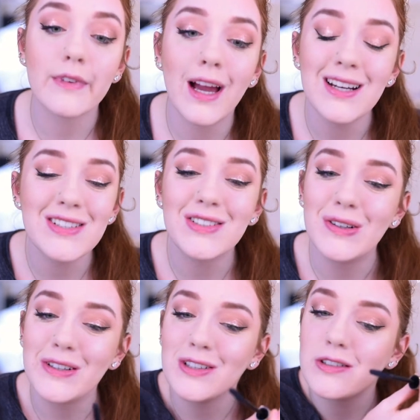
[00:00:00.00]
I just
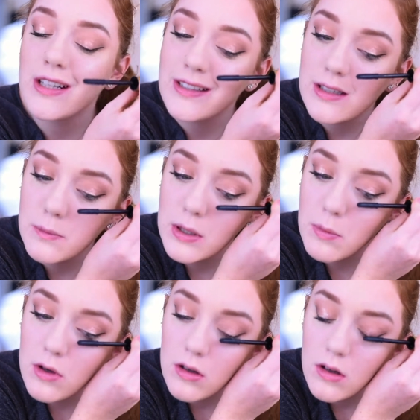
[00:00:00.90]
don't understand some
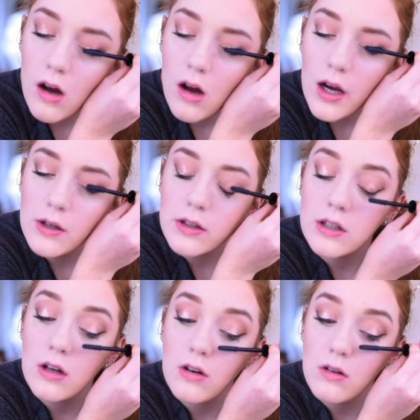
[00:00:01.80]
people. I really
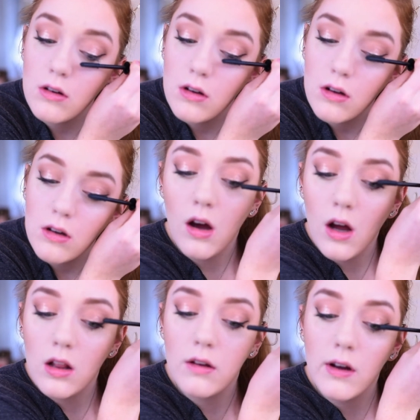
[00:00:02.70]
don't.
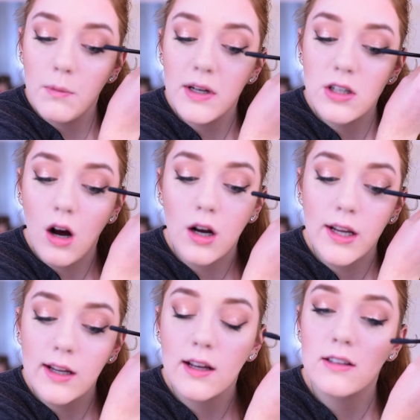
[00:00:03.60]
I love how my
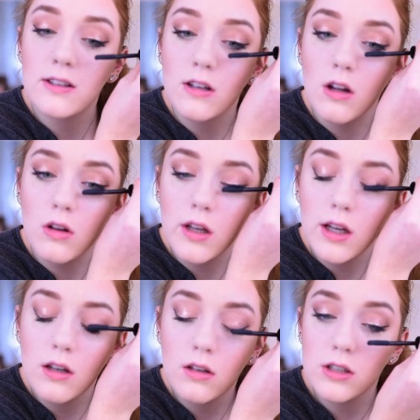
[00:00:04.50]
talking has
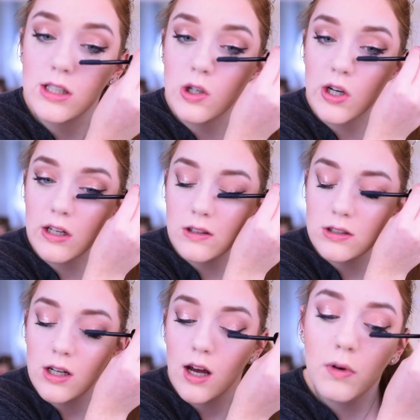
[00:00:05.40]
slowly
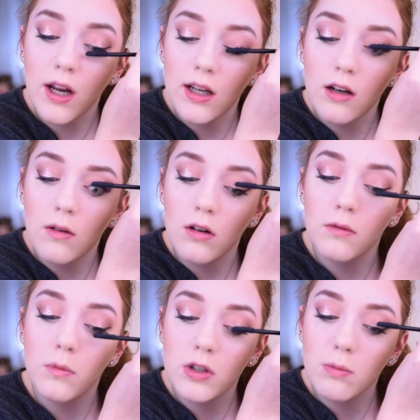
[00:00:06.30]
decreased when I get
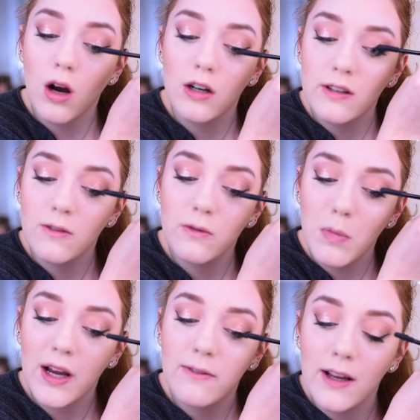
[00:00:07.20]
on parts of
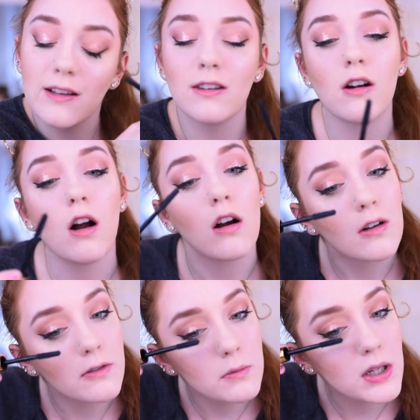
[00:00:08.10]
my face that are
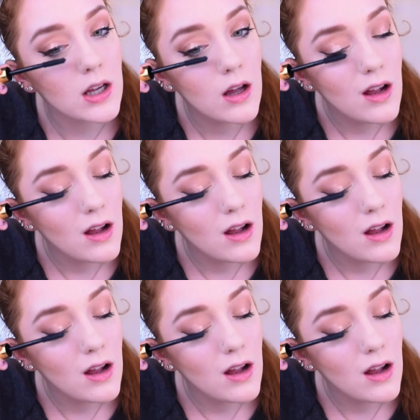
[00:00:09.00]
harder for me.